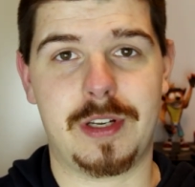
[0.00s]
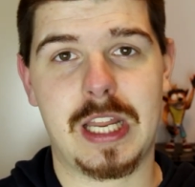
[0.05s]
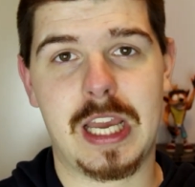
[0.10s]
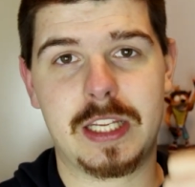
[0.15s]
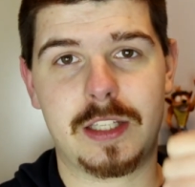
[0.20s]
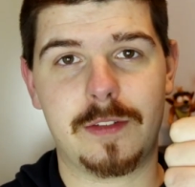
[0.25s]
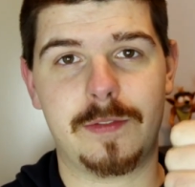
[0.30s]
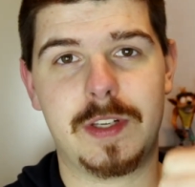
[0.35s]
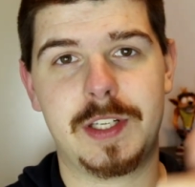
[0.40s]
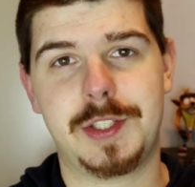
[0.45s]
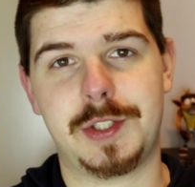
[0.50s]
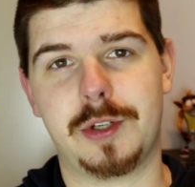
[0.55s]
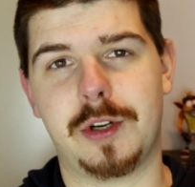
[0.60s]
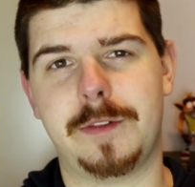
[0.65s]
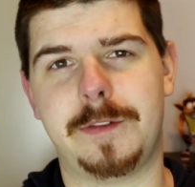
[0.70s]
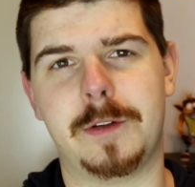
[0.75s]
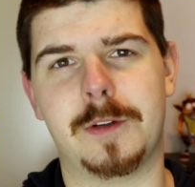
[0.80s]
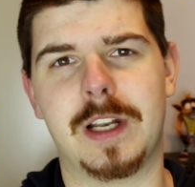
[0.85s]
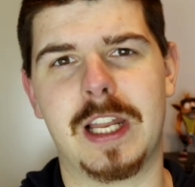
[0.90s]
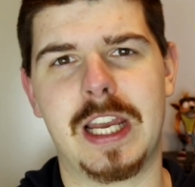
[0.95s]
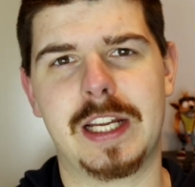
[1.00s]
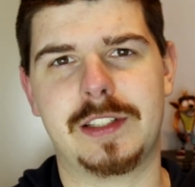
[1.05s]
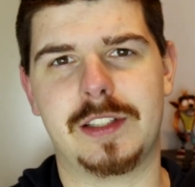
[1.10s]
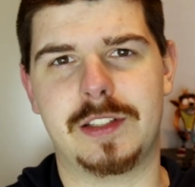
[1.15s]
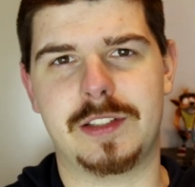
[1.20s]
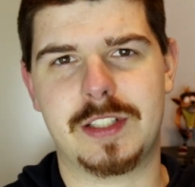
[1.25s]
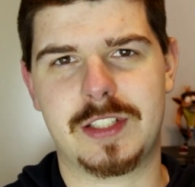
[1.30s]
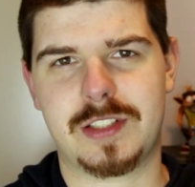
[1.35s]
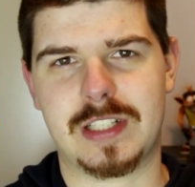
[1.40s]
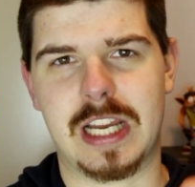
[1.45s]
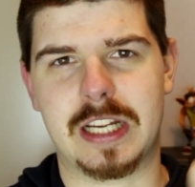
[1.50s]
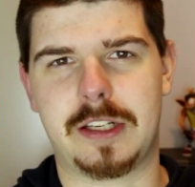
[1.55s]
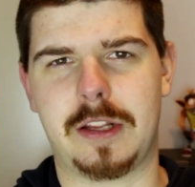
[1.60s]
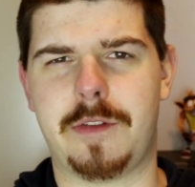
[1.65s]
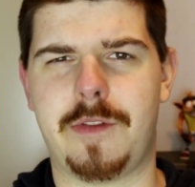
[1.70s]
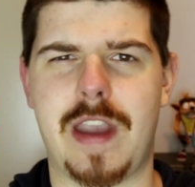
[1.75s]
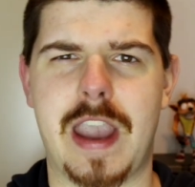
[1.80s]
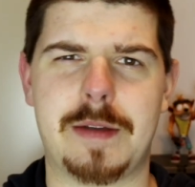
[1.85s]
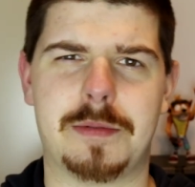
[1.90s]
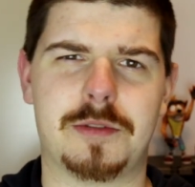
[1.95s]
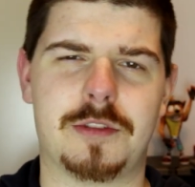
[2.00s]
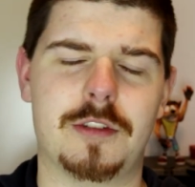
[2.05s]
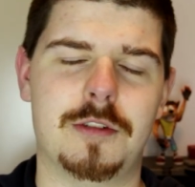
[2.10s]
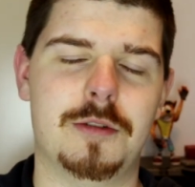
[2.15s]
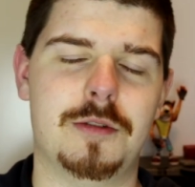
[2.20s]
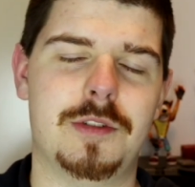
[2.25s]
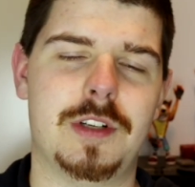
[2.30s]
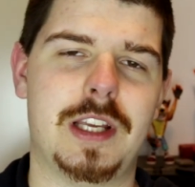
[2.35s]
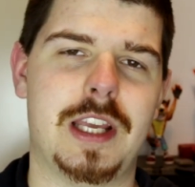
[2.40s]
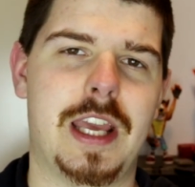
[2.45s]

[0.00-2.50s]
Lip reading: Like the video if you liked it, dislike it if you absolutely